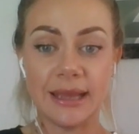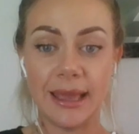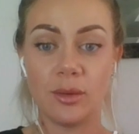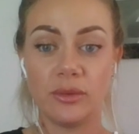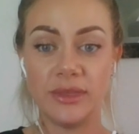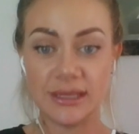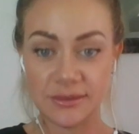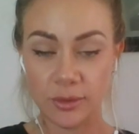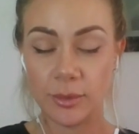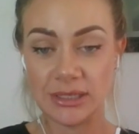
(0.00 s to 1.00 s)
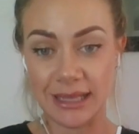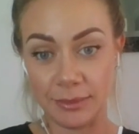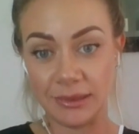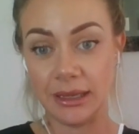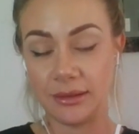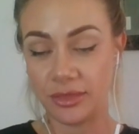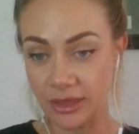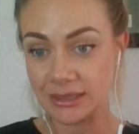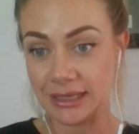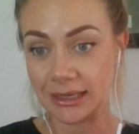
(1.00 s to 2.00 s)
Now, this full moon is happening in the
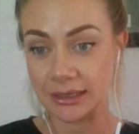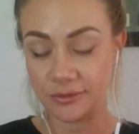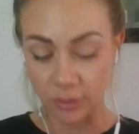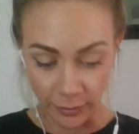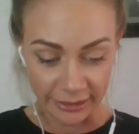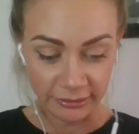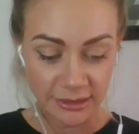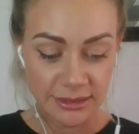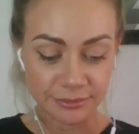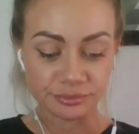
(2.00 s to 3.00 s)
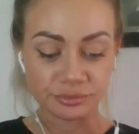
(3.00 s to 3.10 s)
third decan of Aquarius,